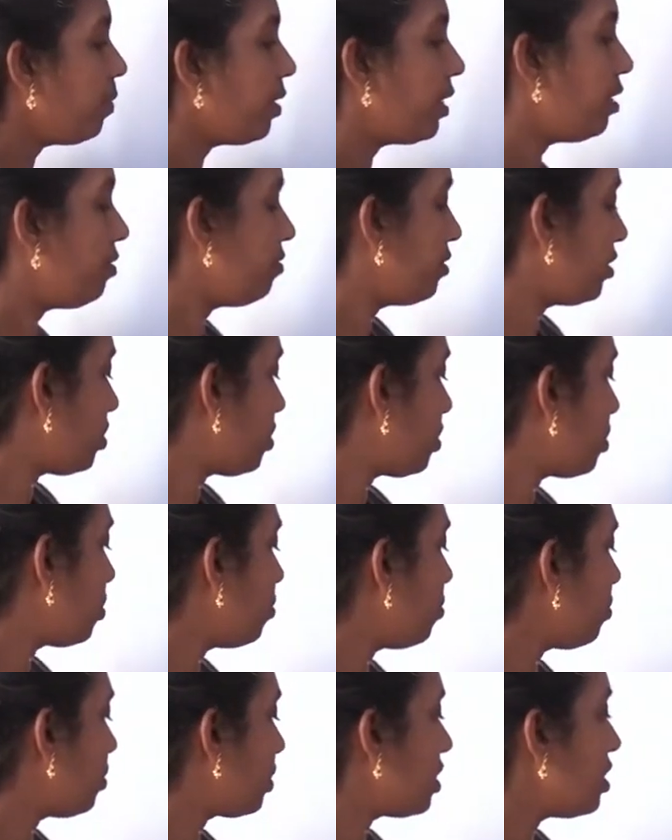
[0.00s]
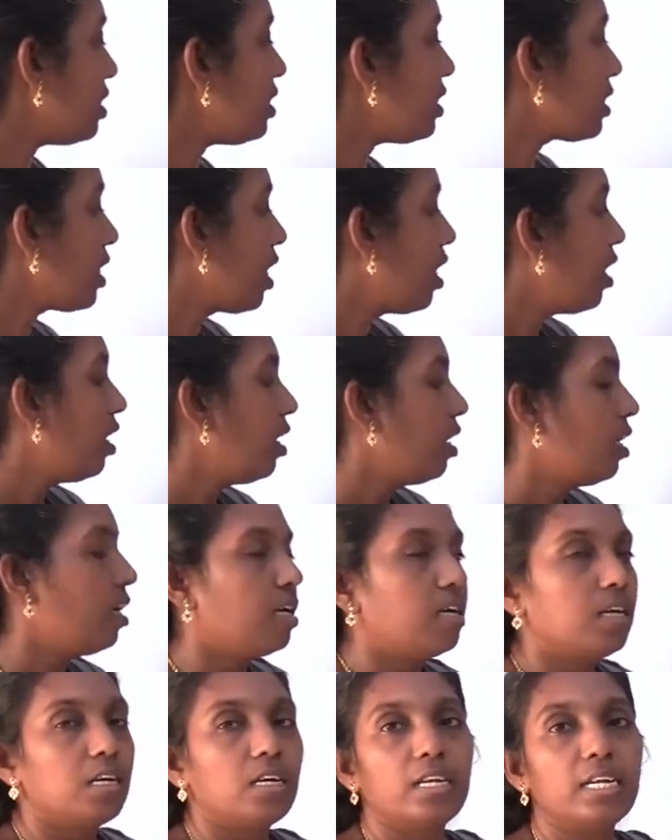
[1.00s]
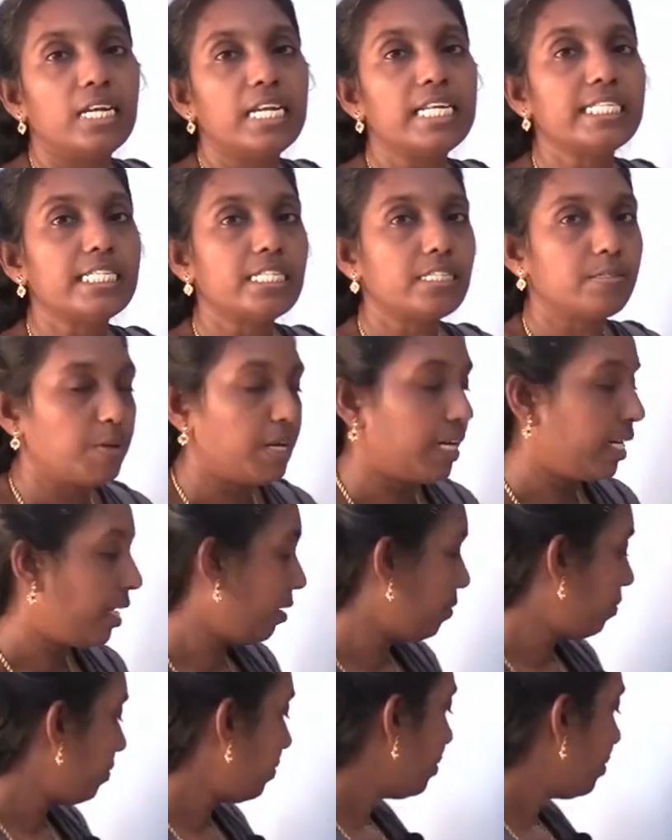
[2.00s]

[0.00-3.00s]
medium which is used is NITS medium.